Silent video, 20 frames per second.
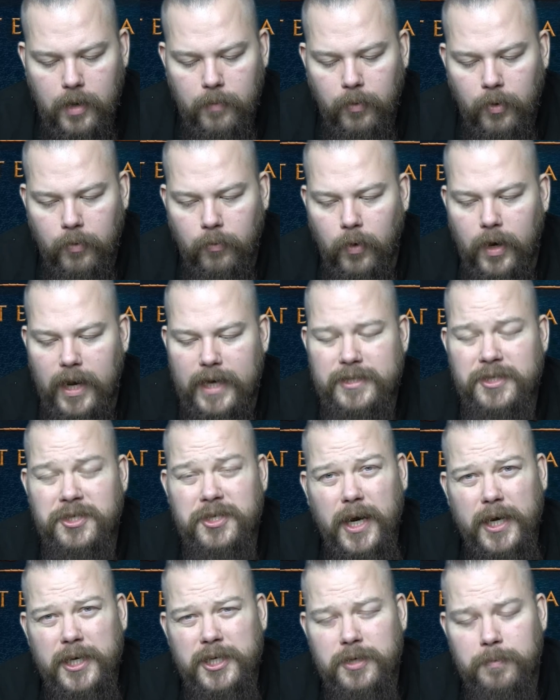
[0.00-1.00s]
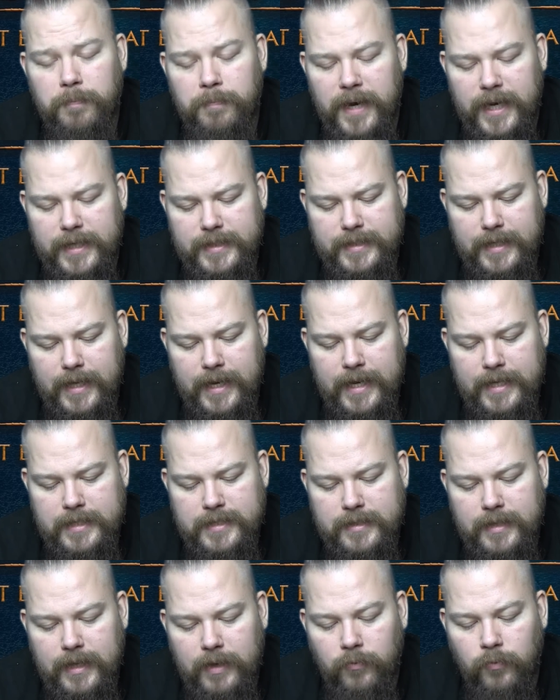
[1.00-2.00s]
But what has changed a bit
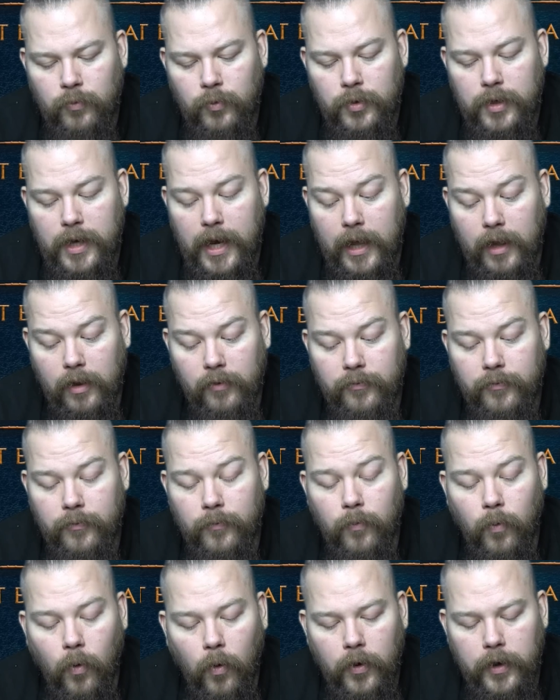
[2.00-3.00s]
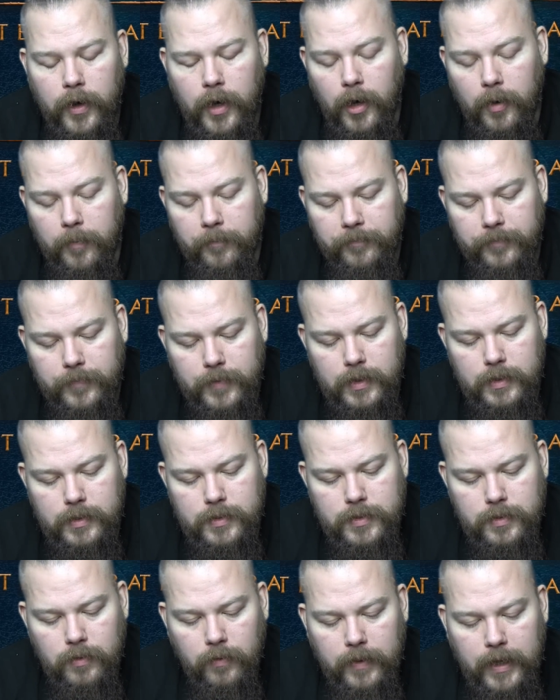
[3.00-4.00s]
is the Wood Elf Warrior.
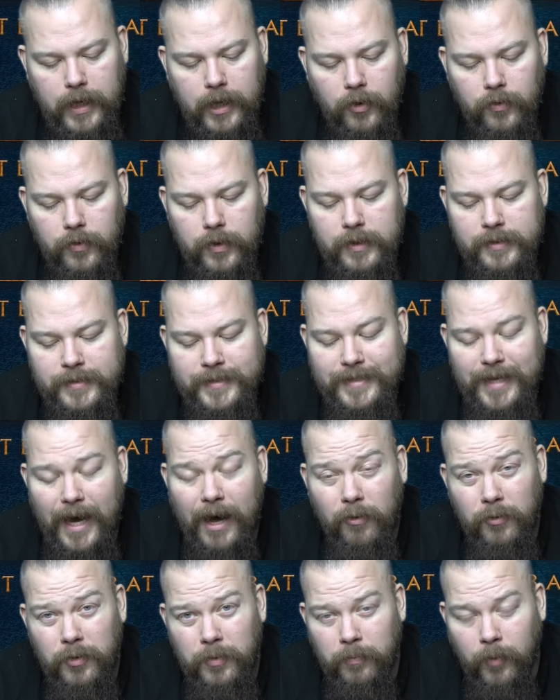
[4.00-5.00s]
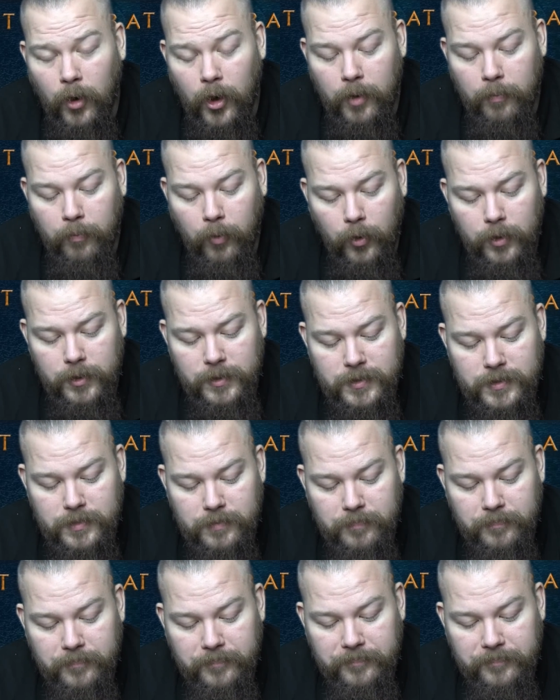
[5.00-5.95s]
So they've gone down by a point.